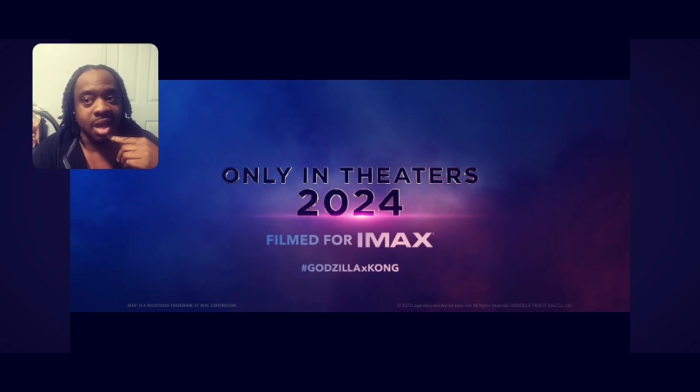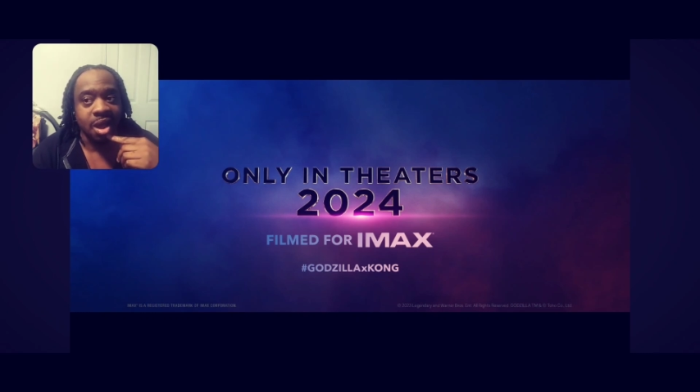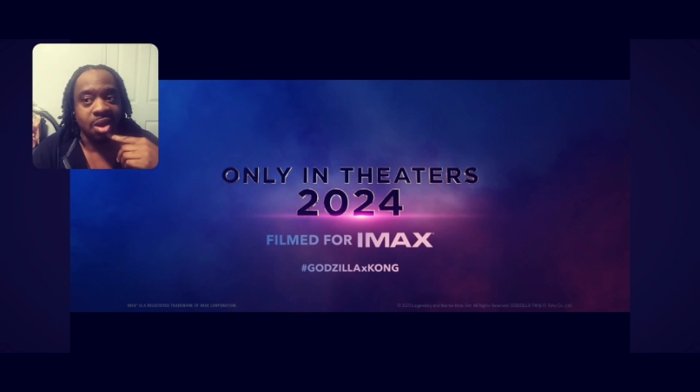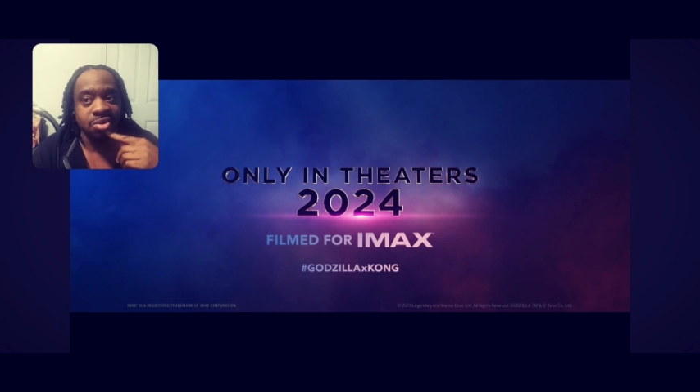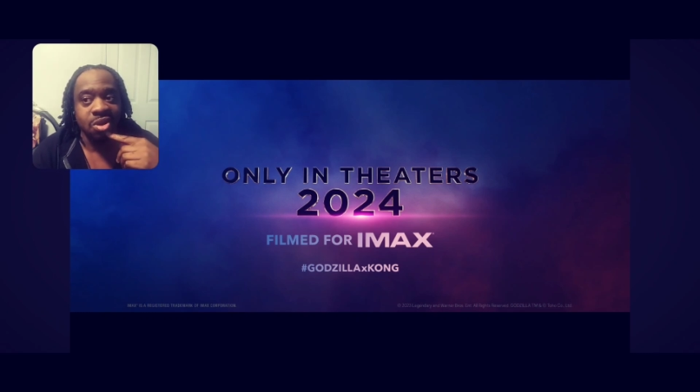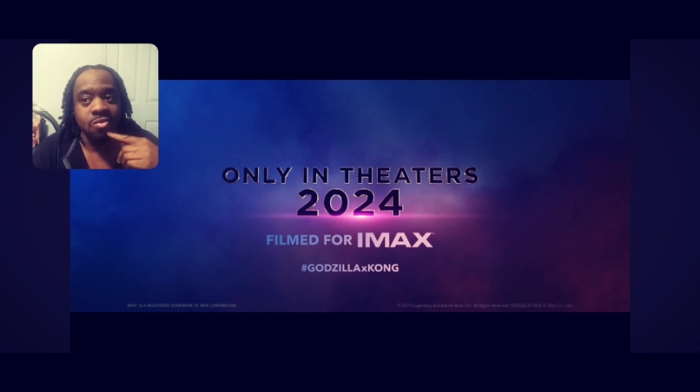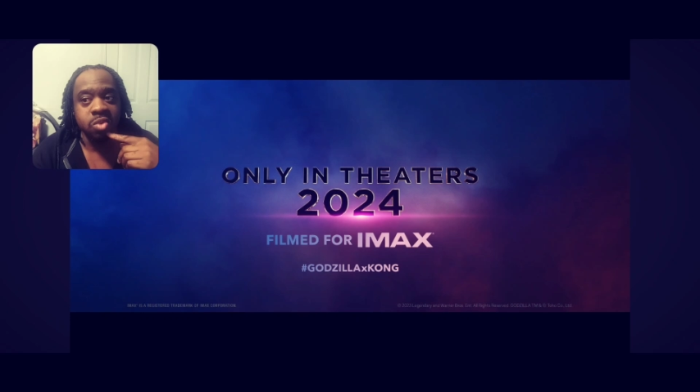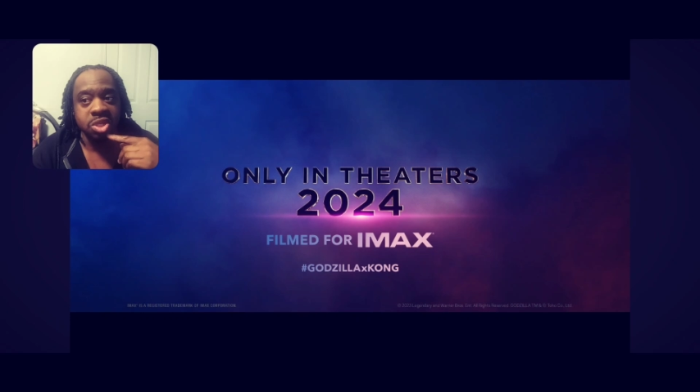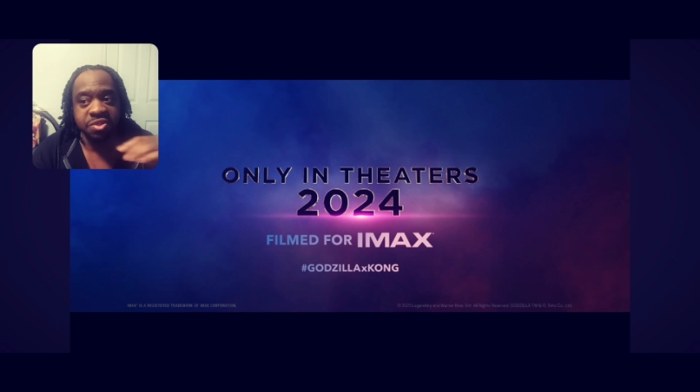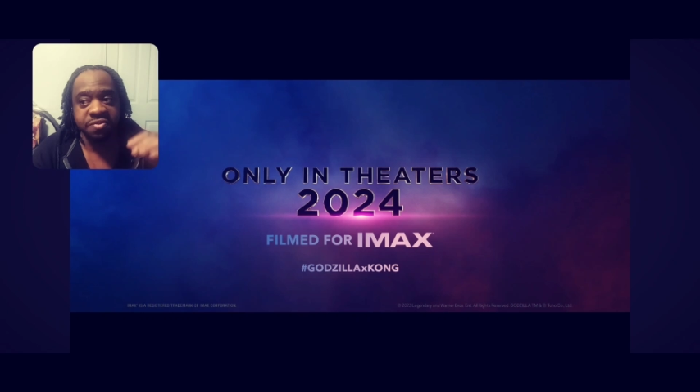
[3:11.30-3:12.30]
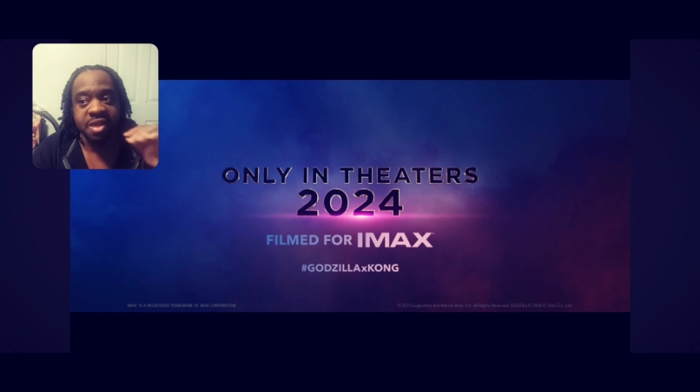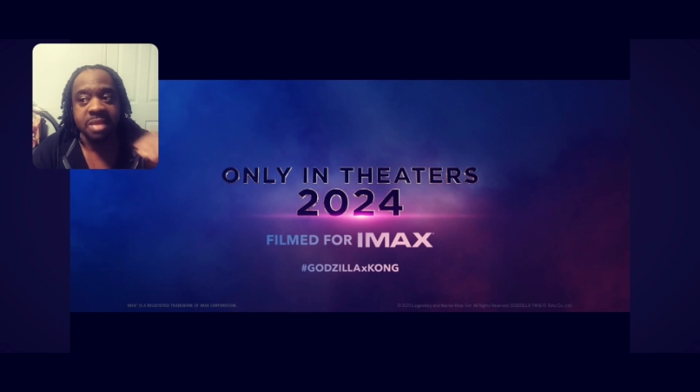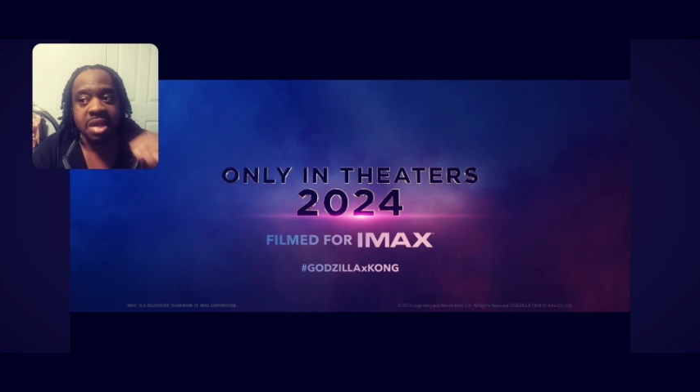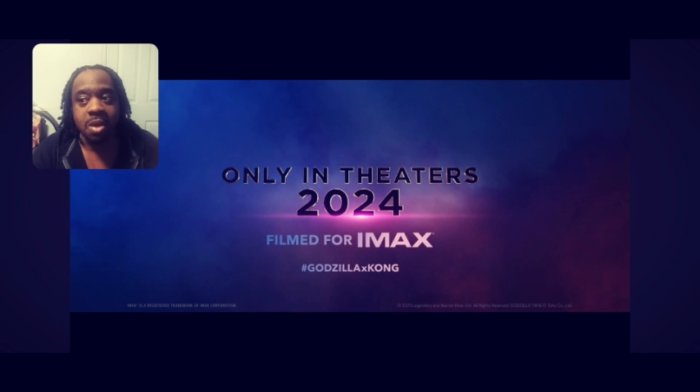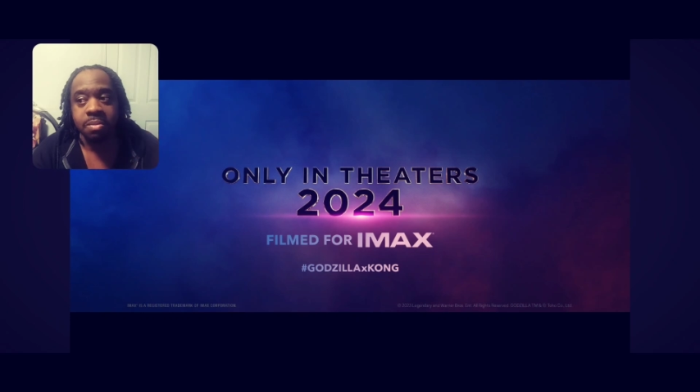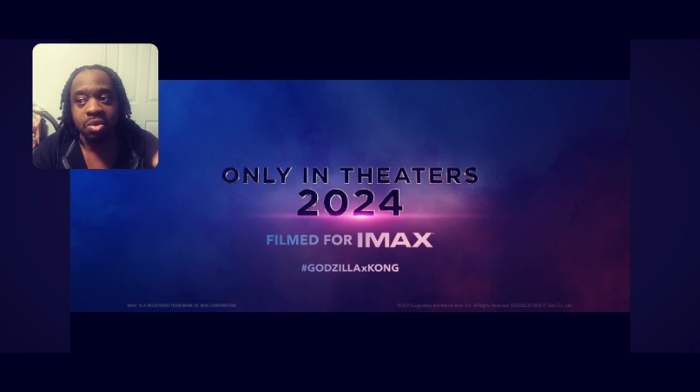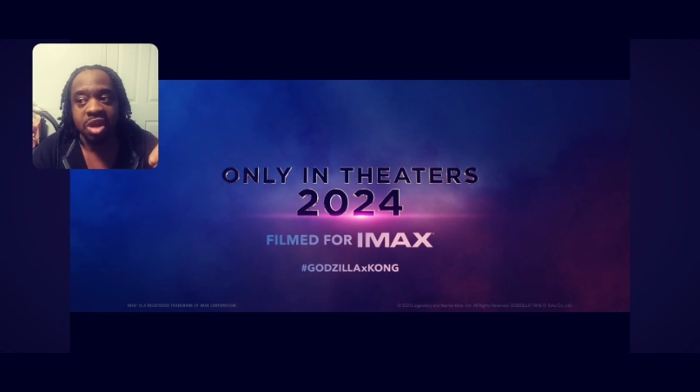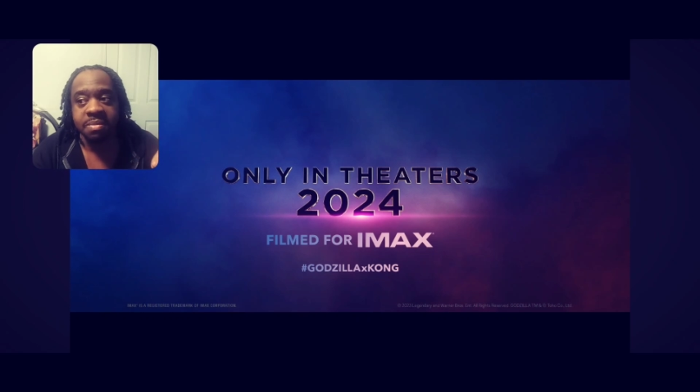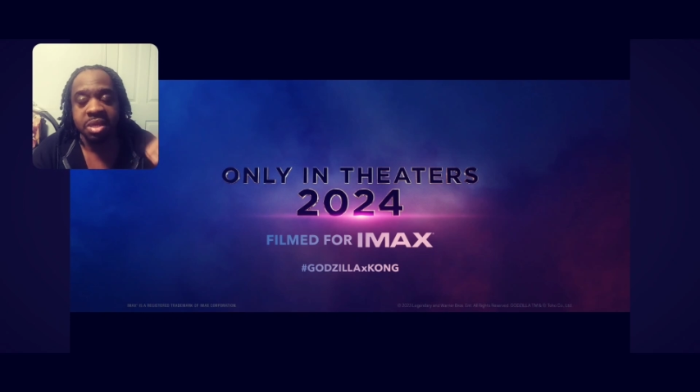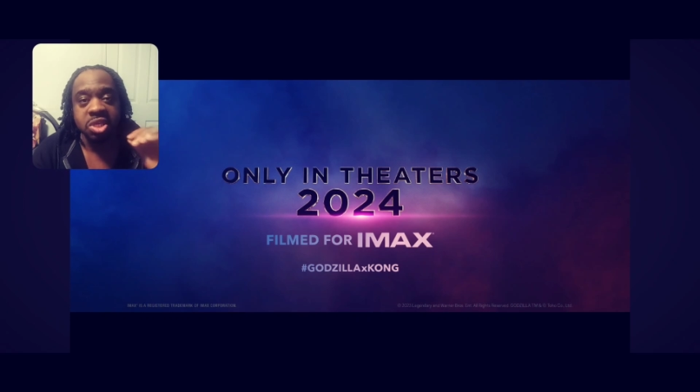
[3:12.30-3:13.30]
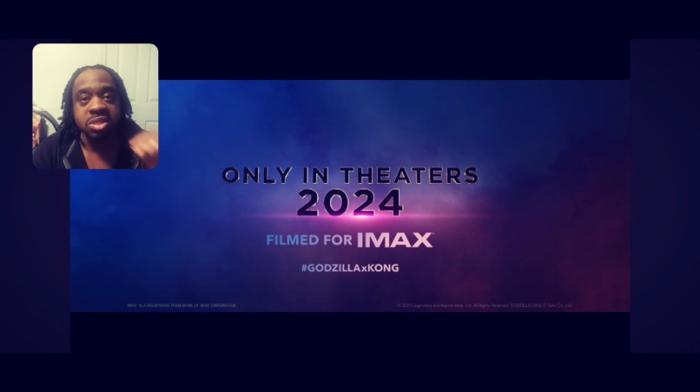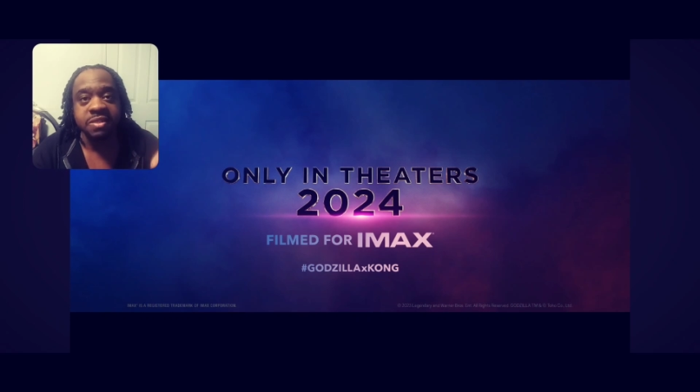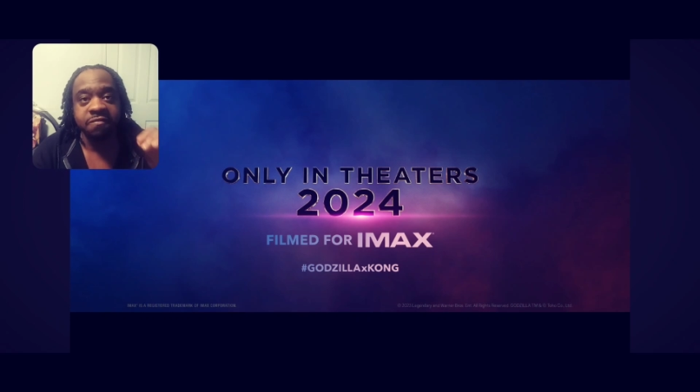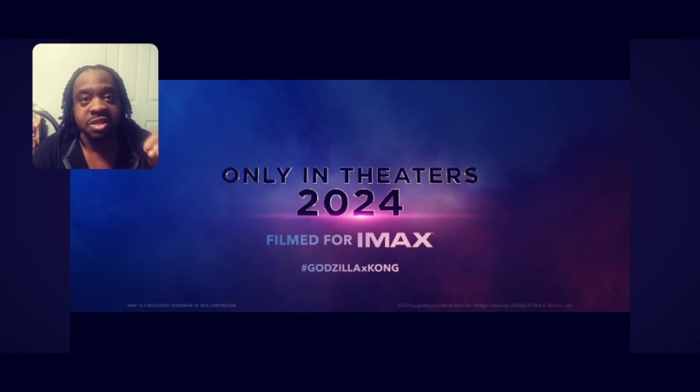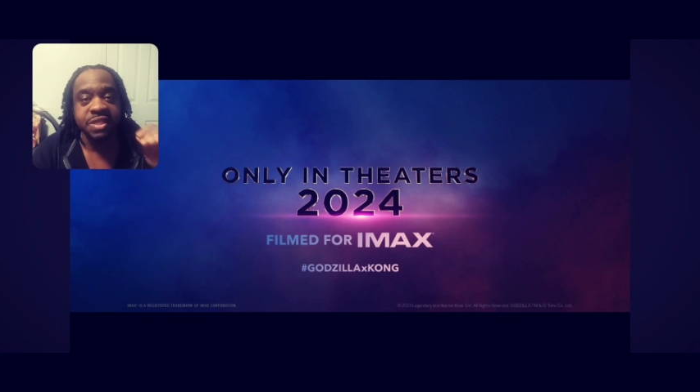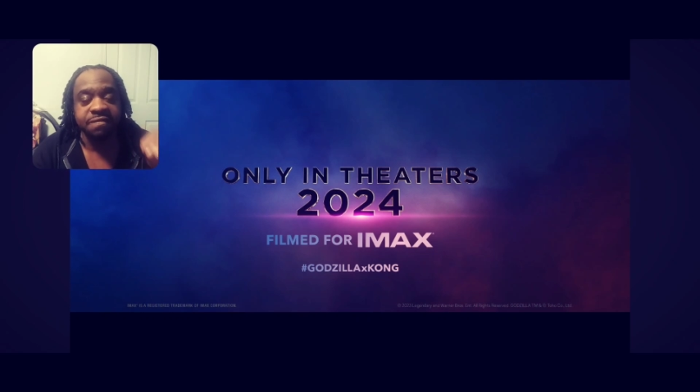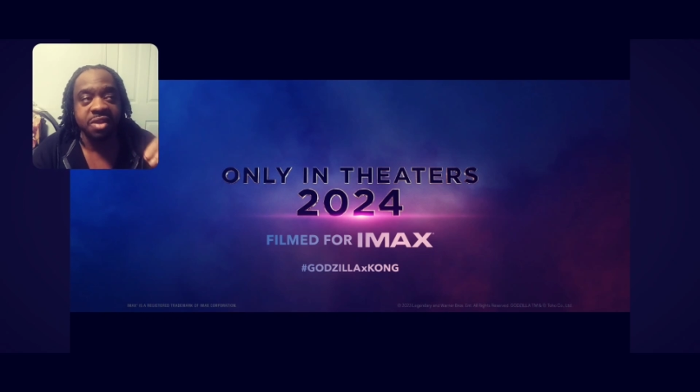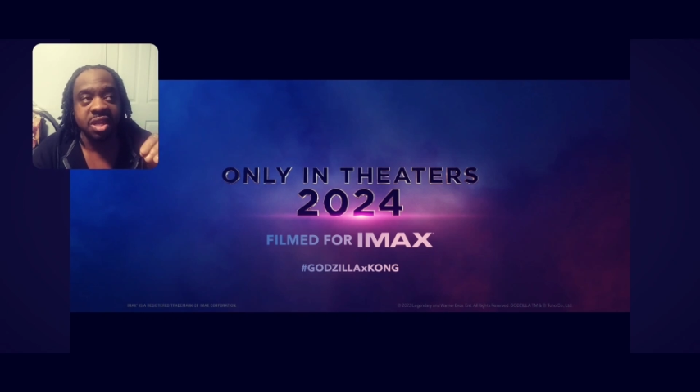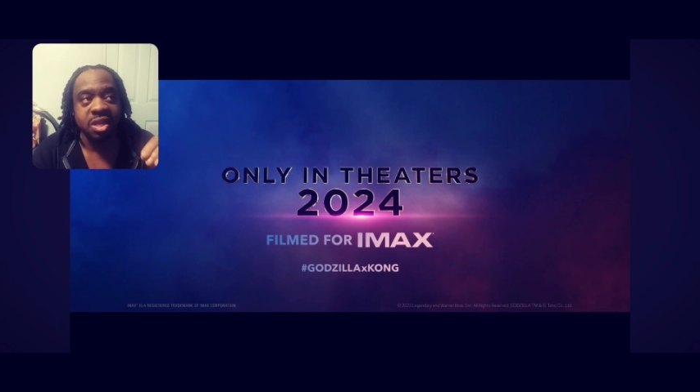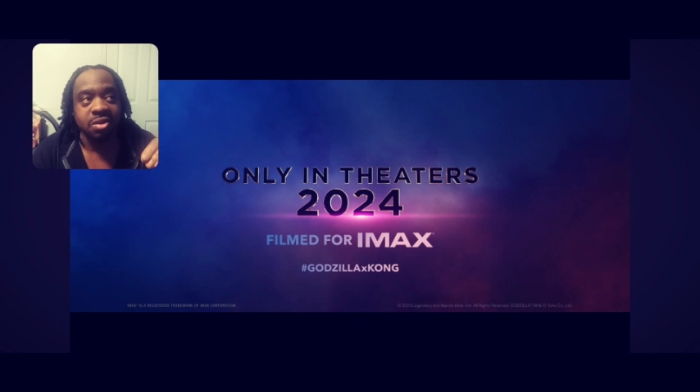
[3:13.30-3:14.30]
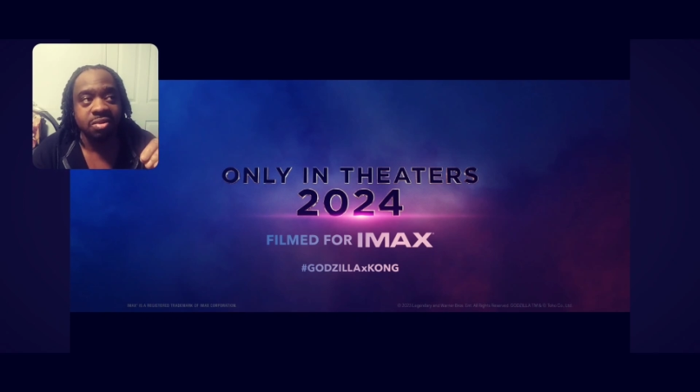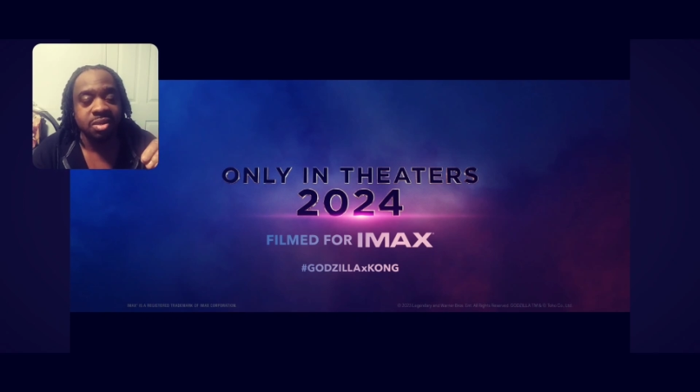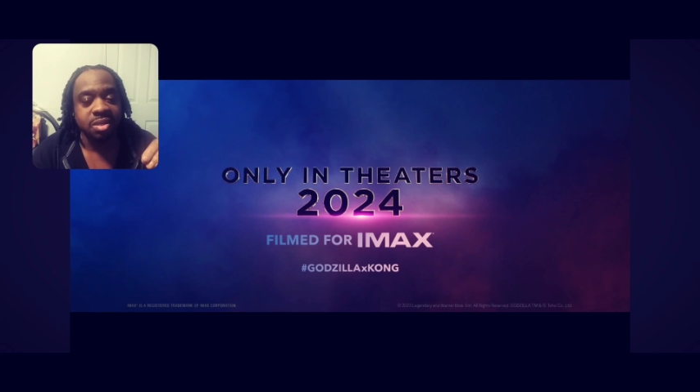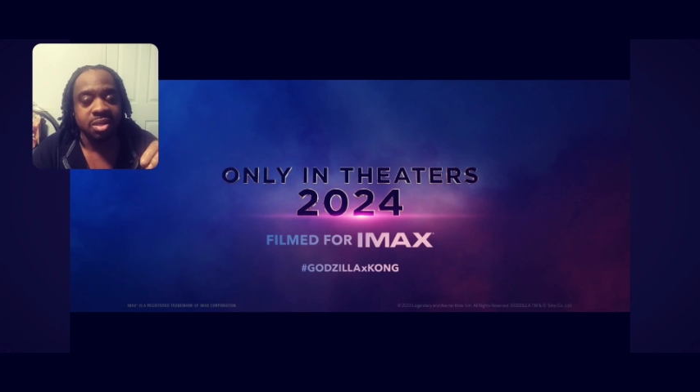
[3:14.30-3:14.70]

I don't know which thumbnail I'm gonna be using for this video,